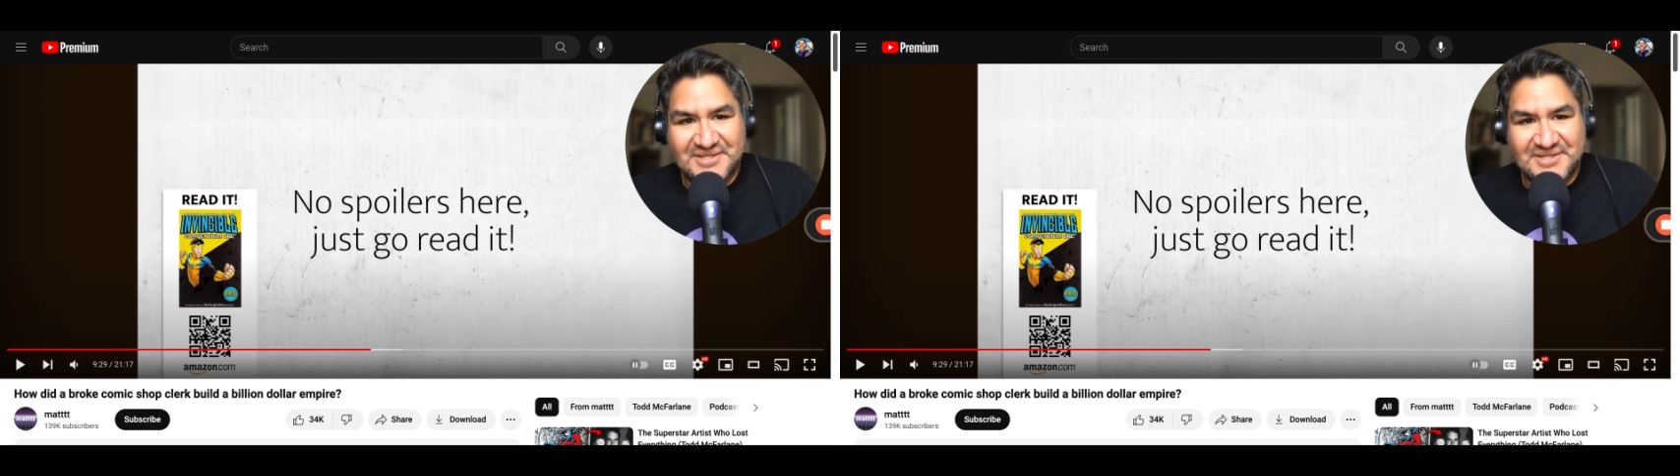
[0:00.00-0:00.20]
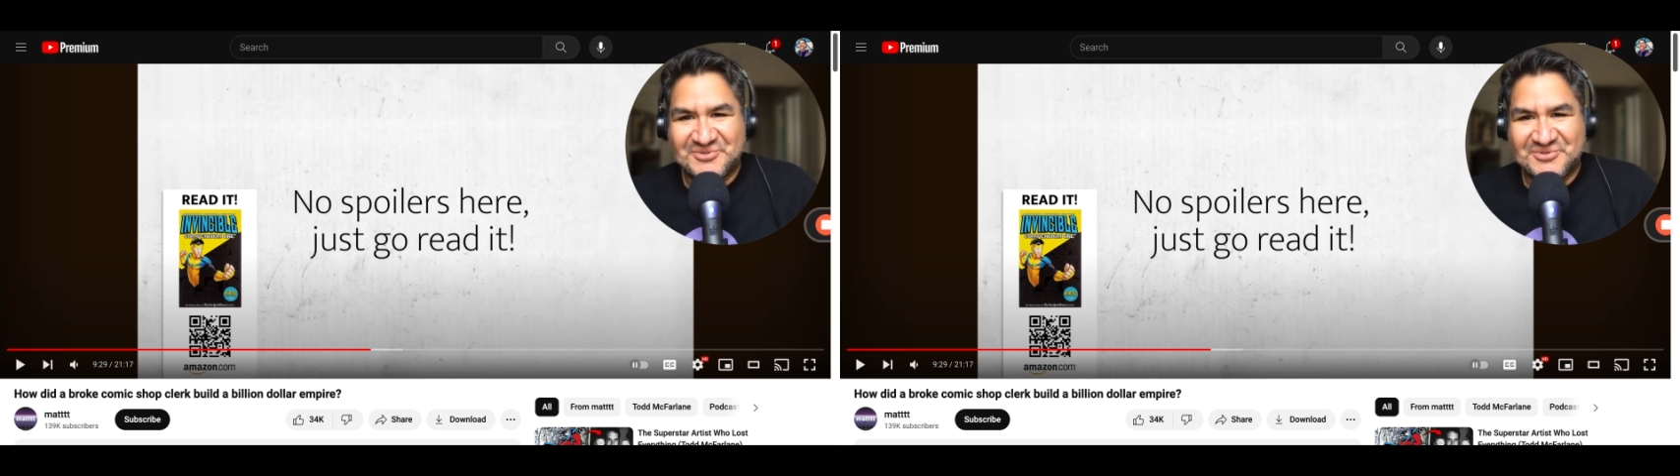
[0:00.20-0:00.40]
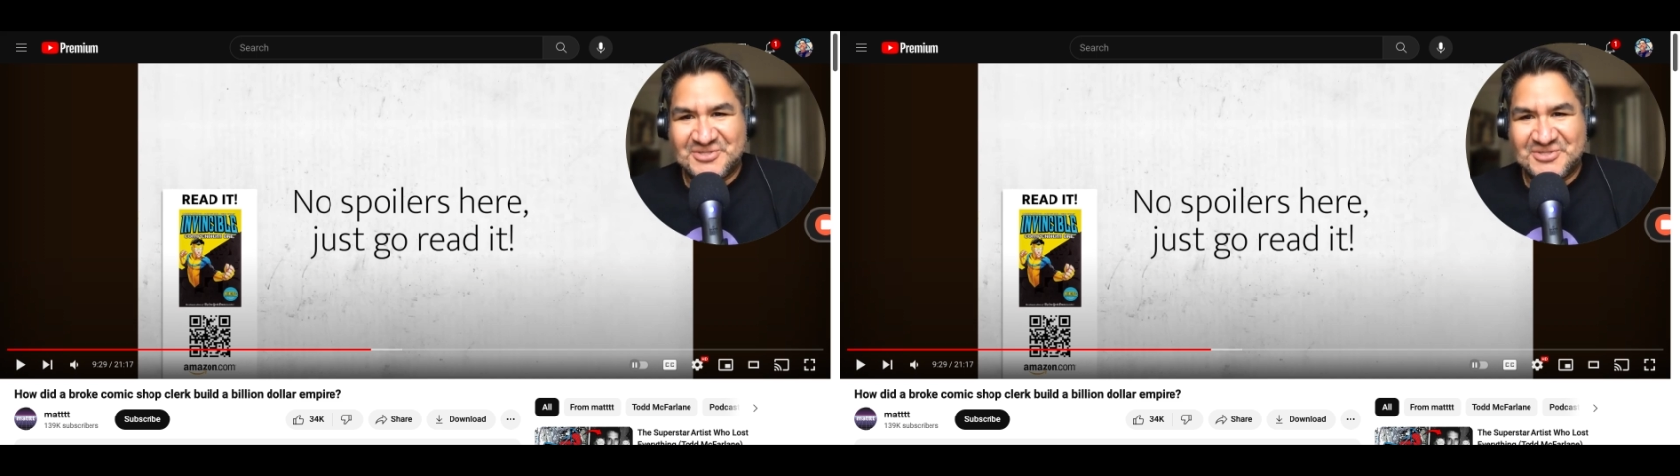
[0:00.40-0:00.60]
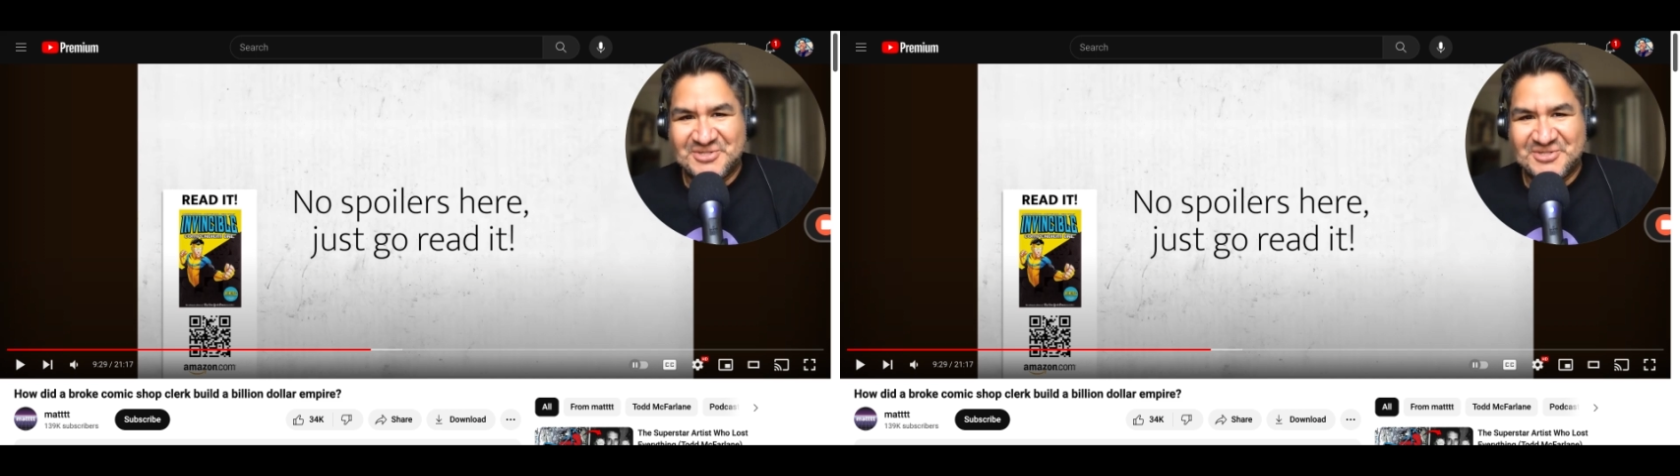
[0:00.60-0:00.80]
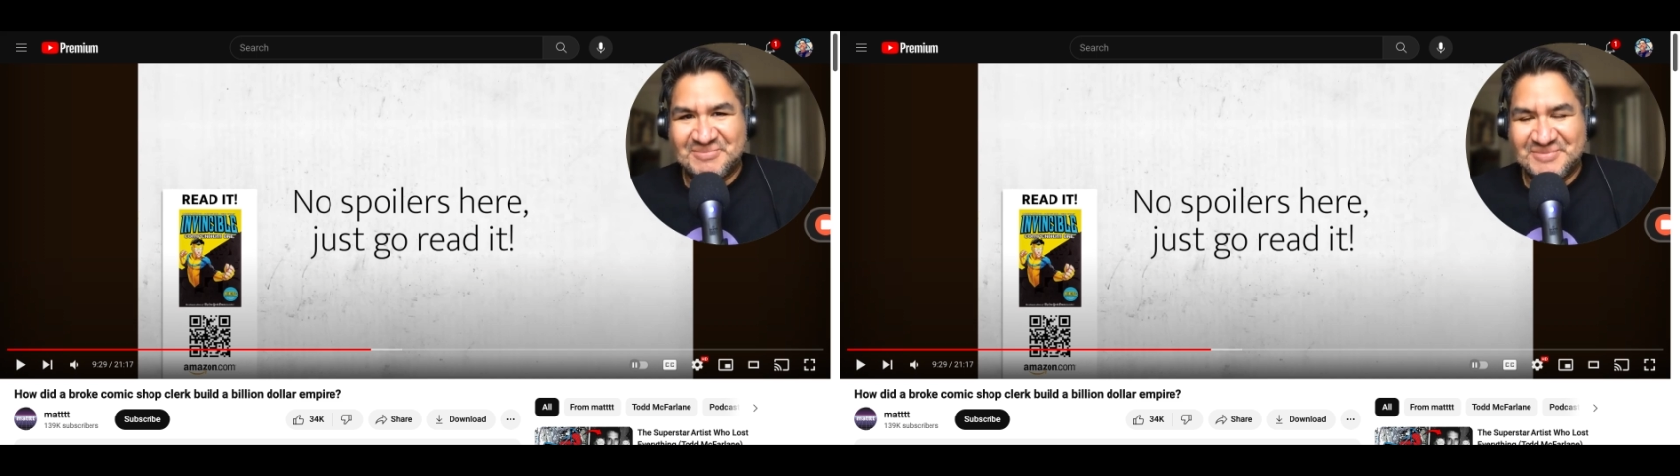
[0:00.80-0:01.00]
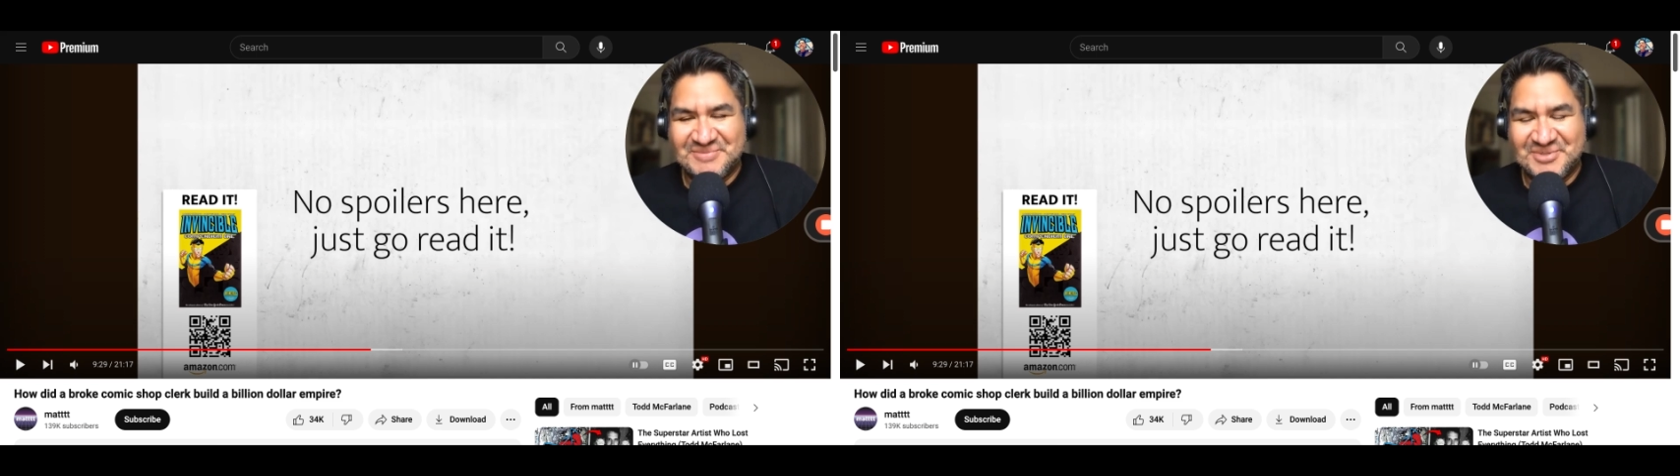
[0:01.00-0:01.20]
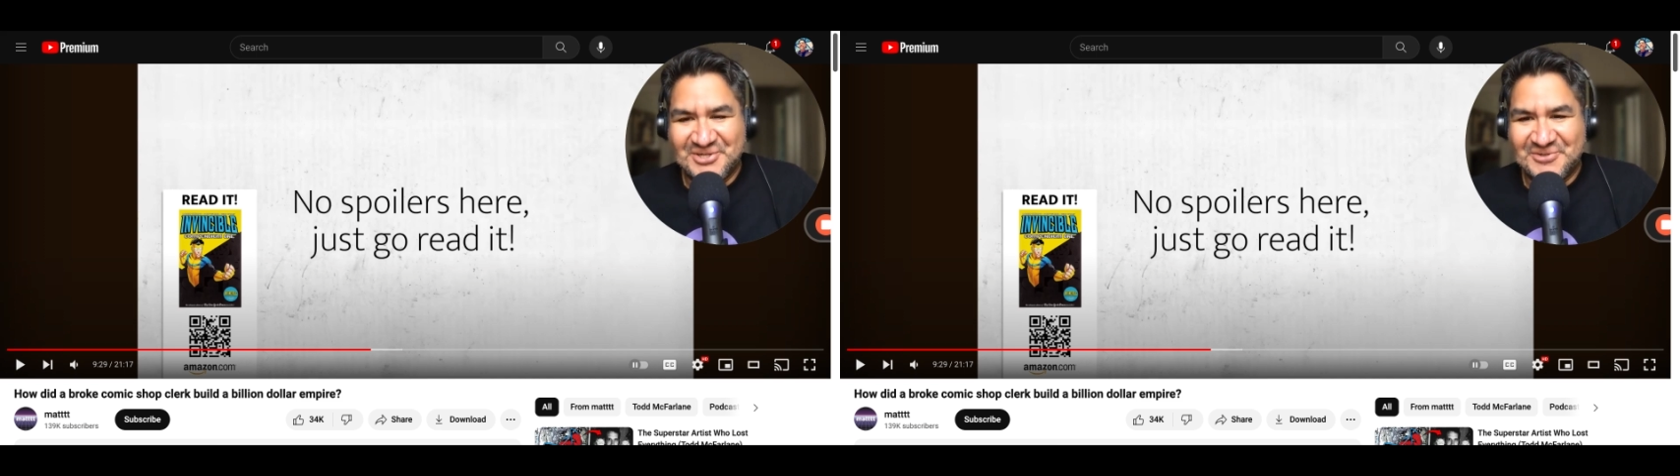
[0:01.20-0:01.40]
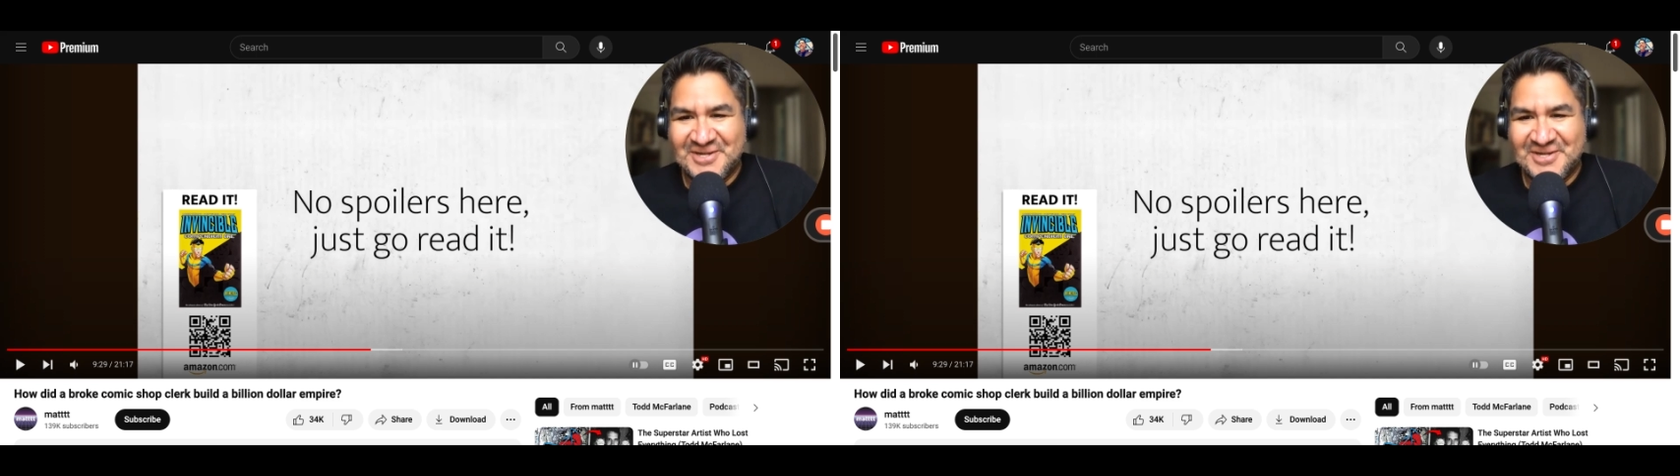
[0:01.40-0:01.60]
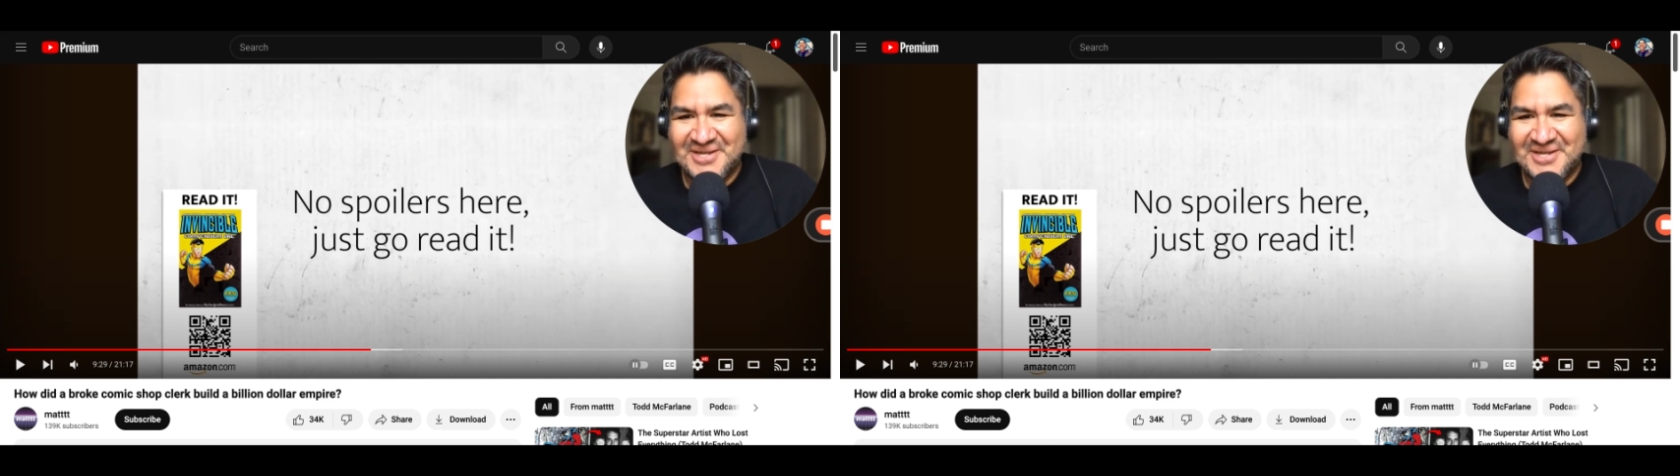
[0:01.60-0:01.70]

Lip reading: description below.